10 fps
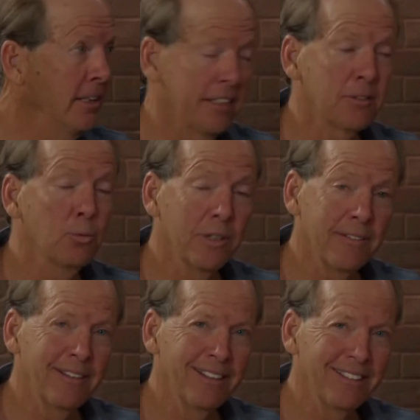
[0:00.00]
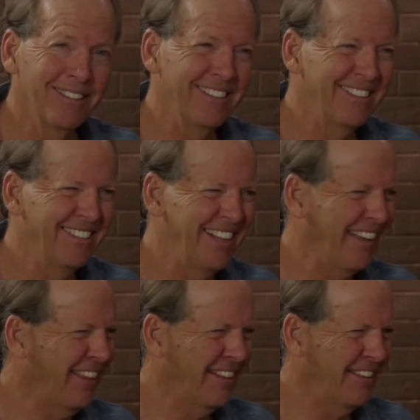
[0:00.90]
That's one of
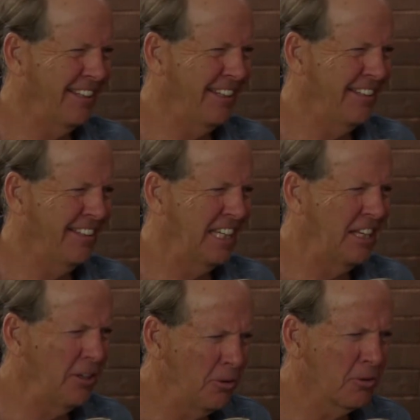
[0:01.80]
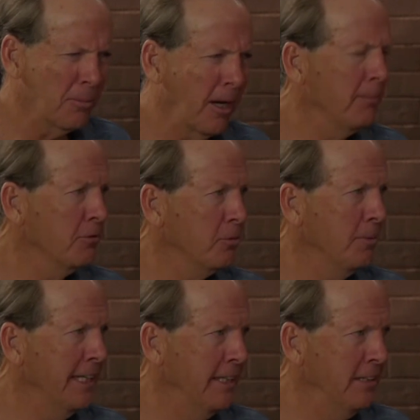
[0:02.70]
I think the huge problems that
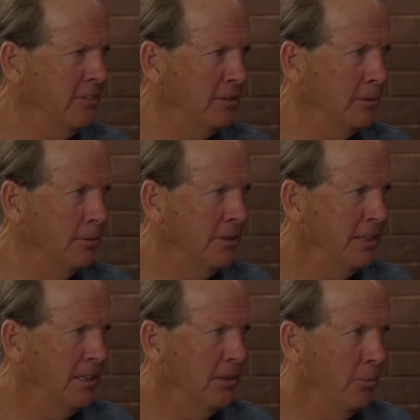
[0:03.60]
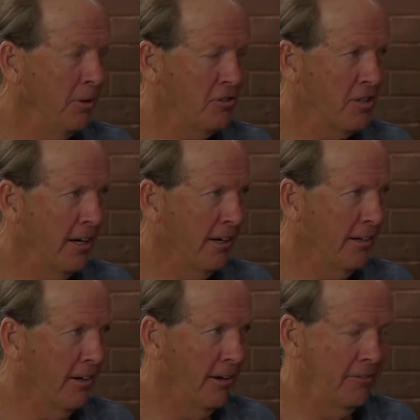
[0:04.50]
we get into when we
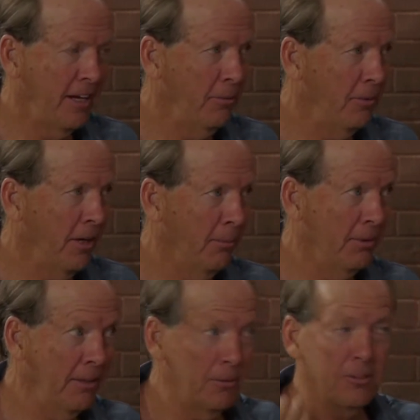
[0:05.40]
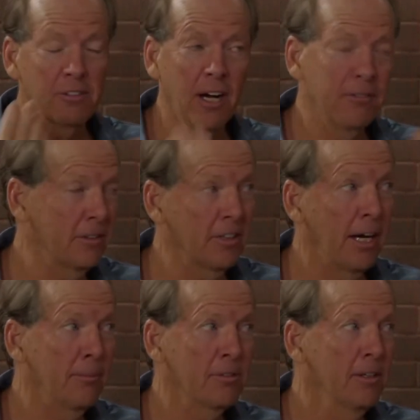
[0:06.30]
share our faith with non-believers is
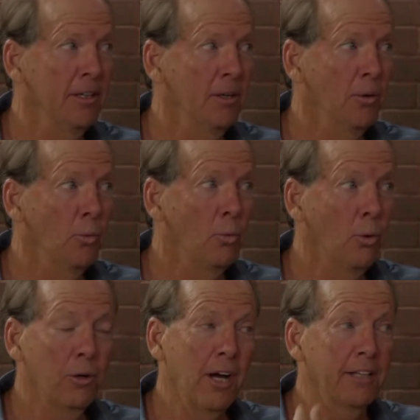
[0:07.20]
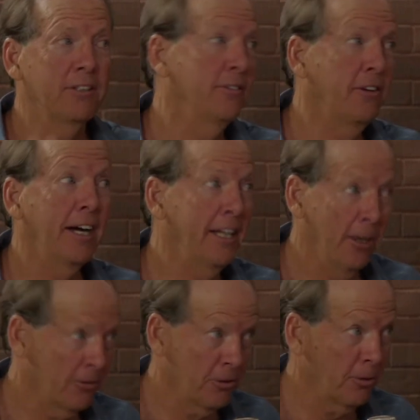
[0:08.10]
oftentimes we're not defining
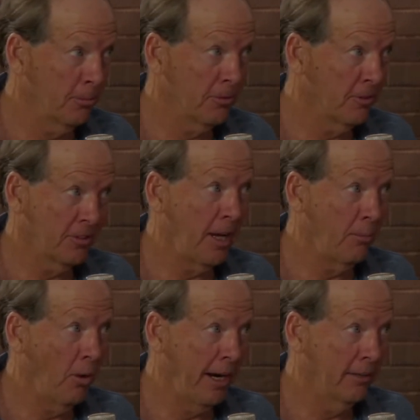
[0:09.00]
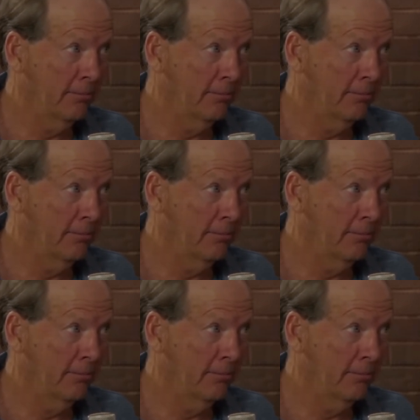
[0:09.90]
our terms the same way.